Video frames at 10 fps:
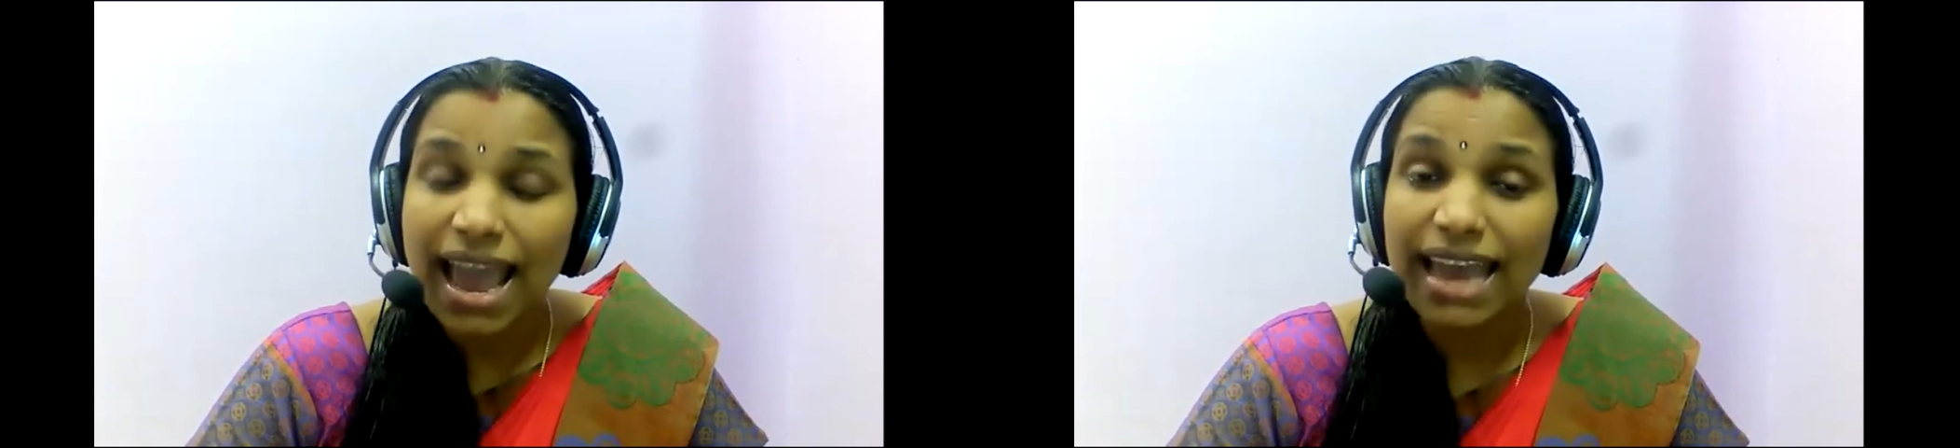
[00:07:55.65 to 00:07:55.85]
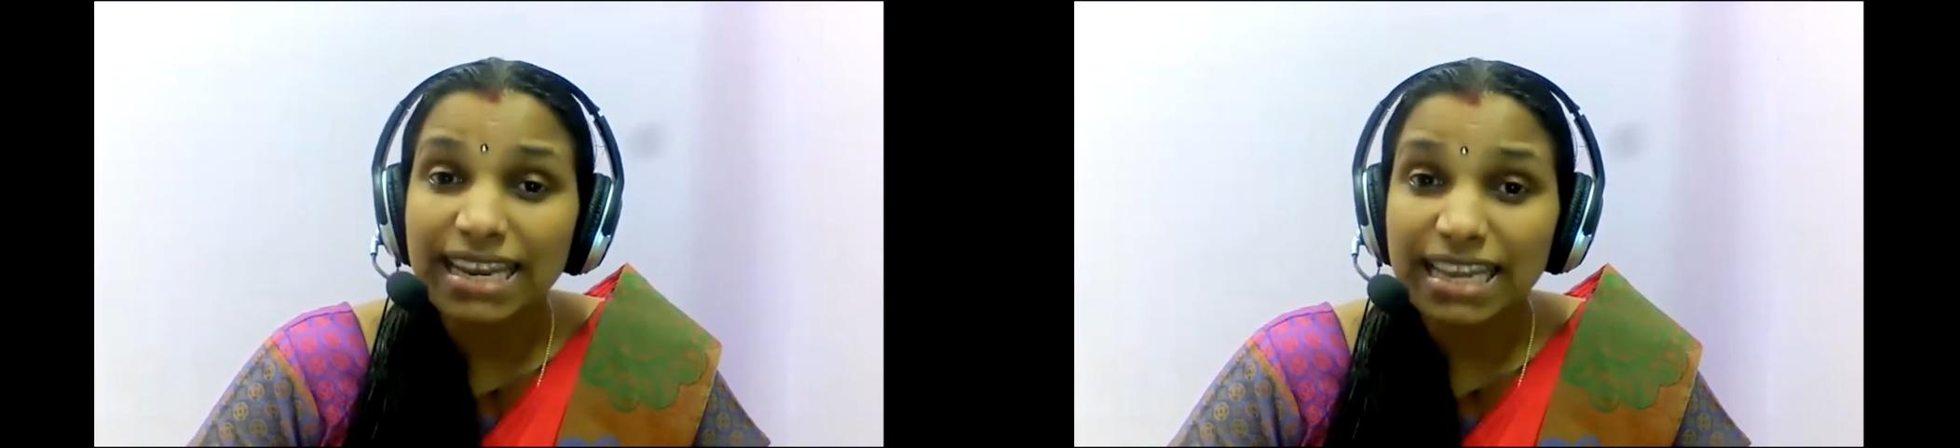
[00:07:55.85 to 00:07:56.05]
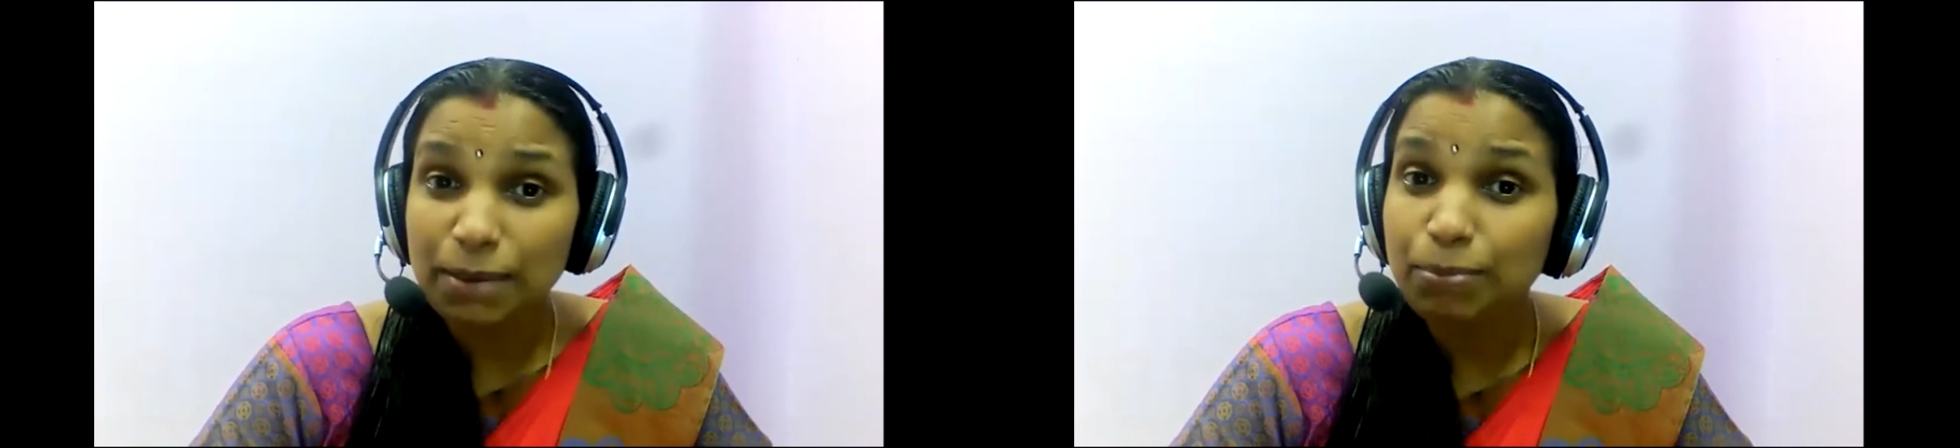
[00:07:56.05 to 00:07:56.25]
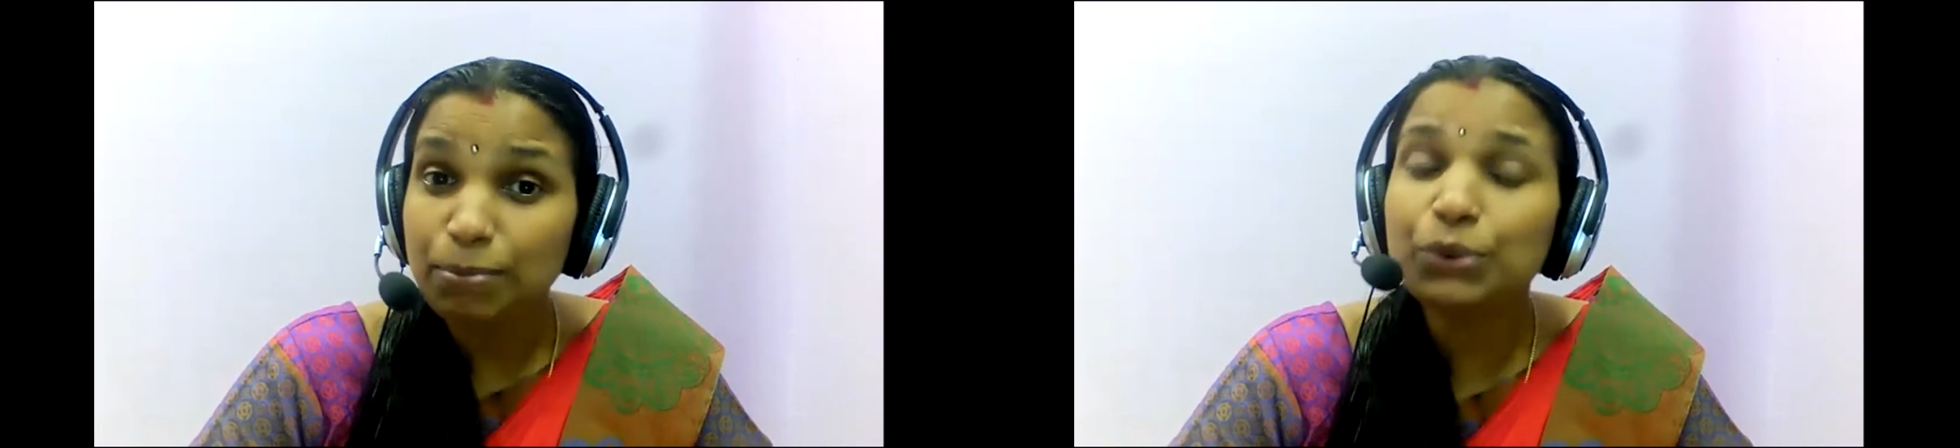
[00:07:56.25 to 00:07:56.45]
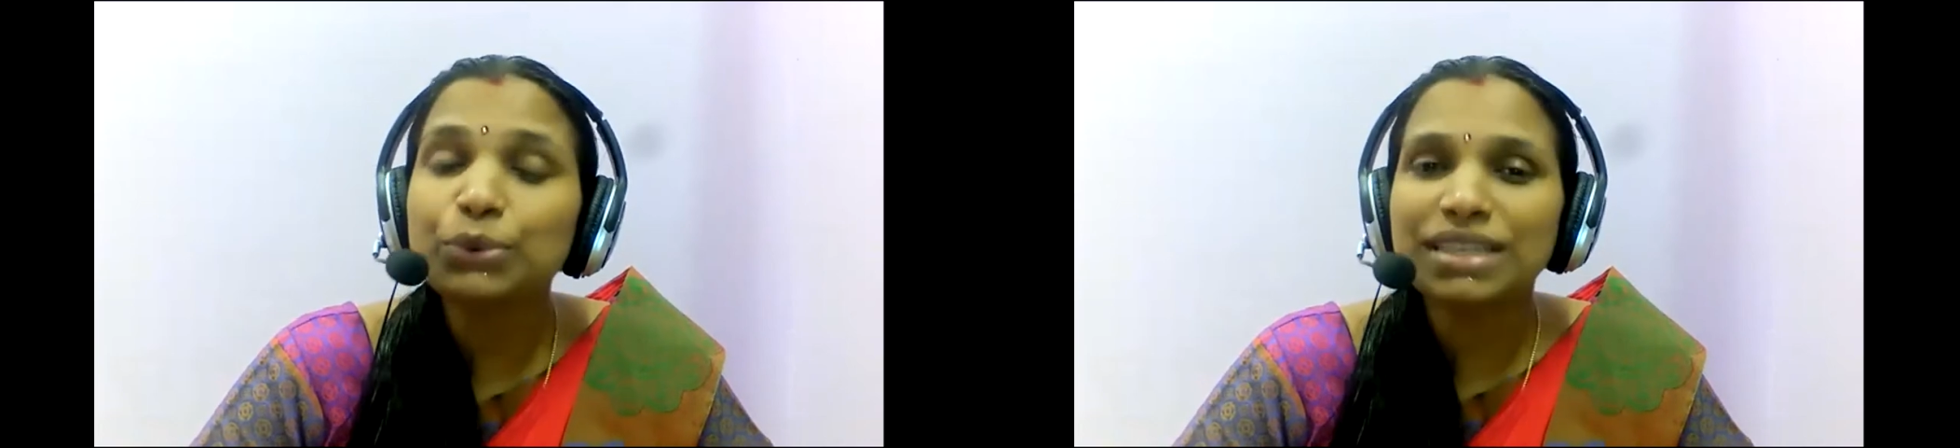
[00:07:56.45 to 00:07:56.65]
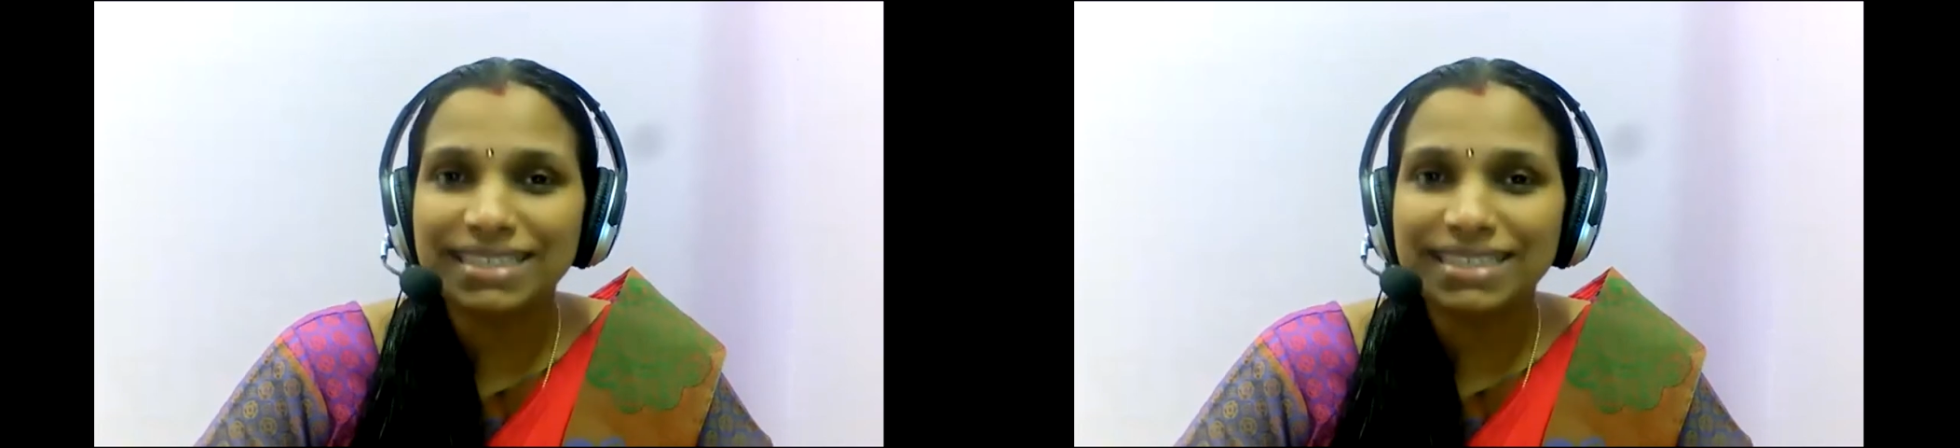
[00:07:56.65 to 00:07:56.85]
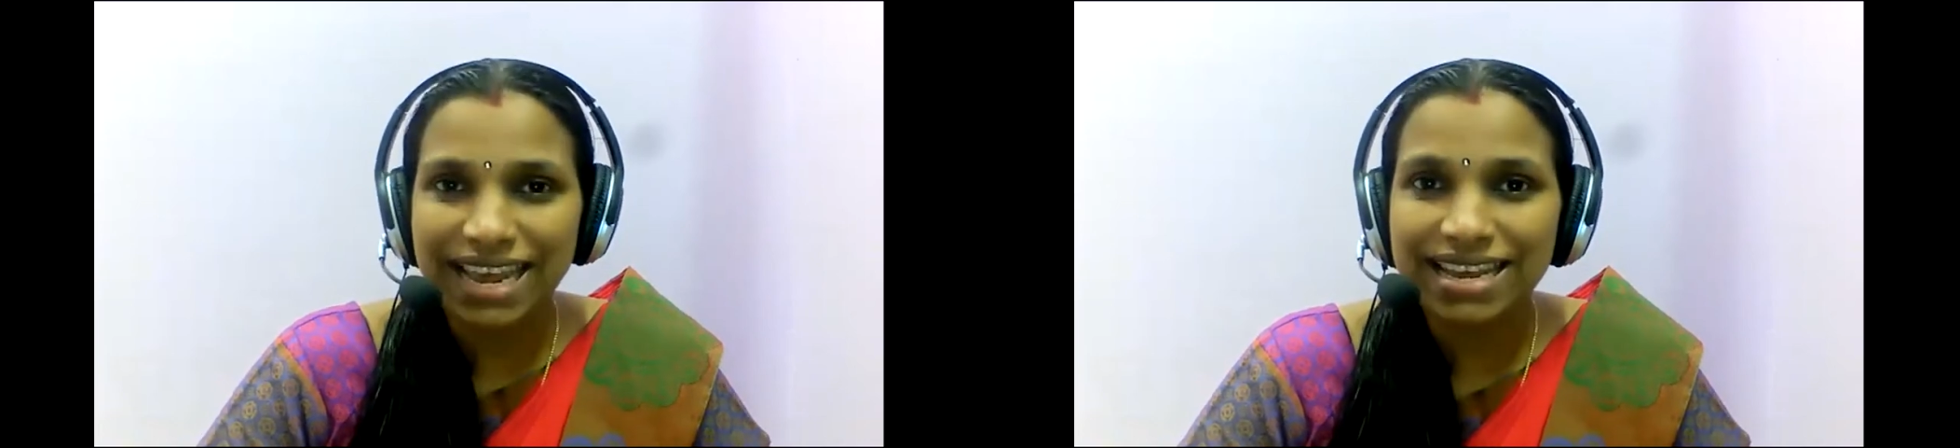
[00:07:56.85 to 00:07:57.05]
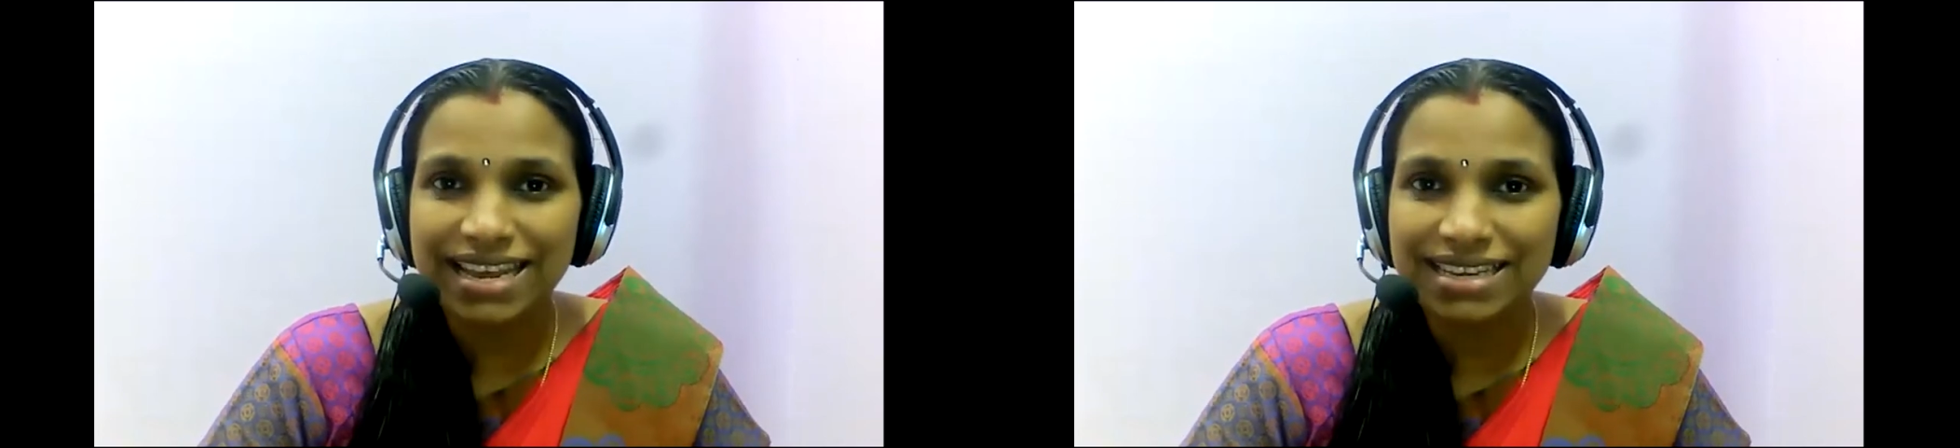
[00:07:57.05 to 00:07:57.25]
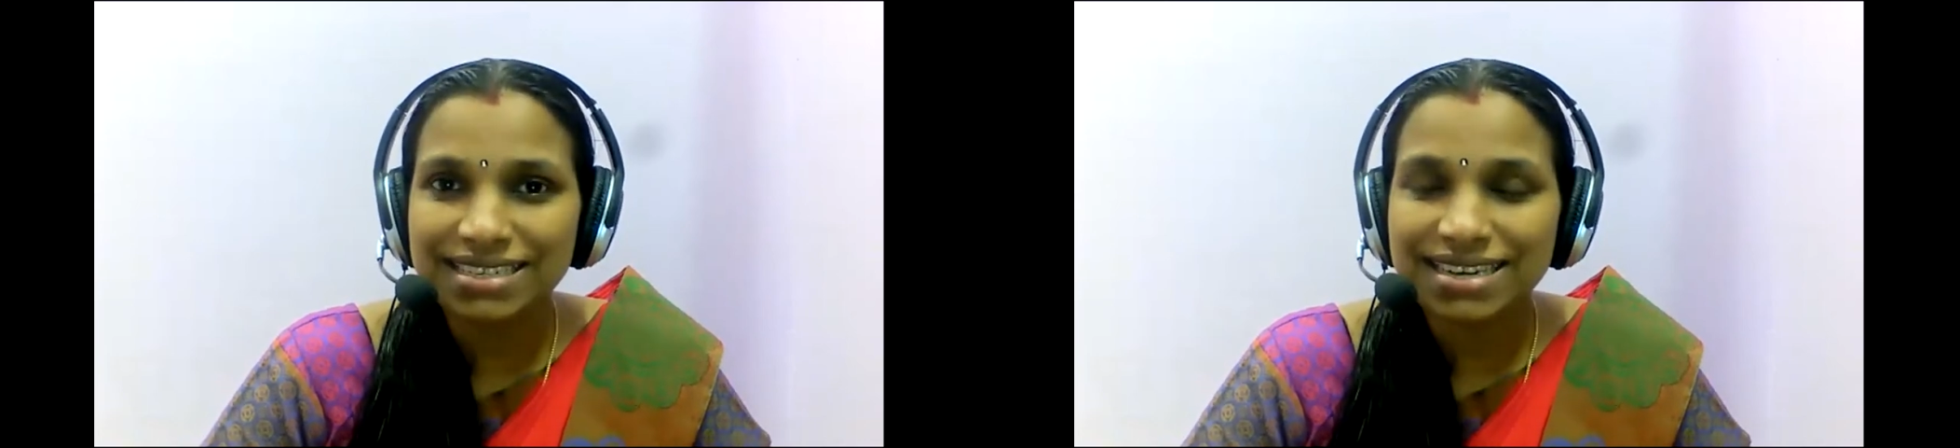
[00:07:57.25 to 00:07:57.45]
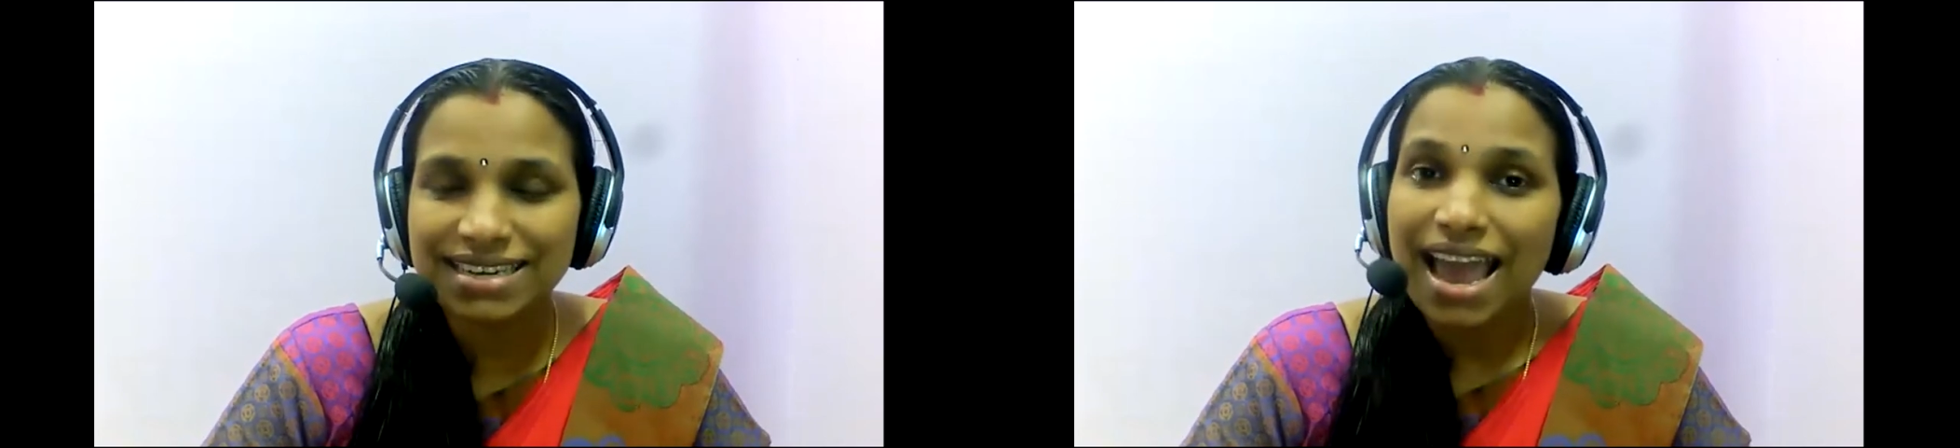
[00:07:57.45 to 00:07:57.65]
and improve the
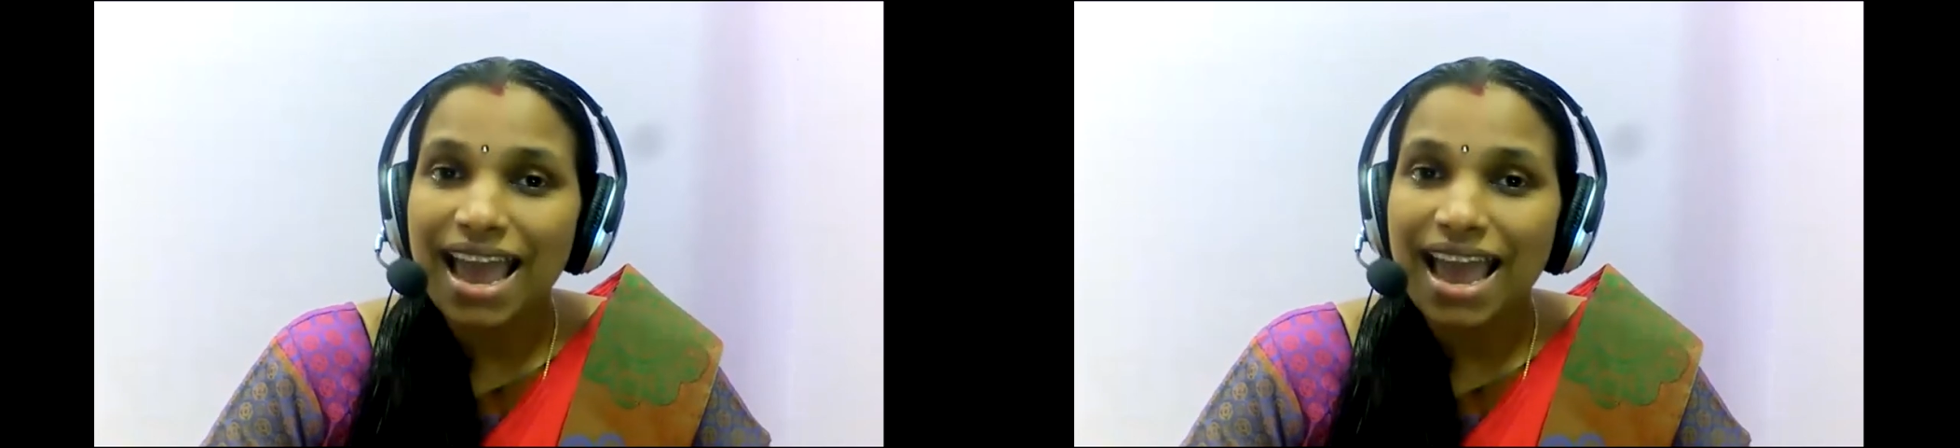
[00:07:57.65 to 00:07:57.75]
taste,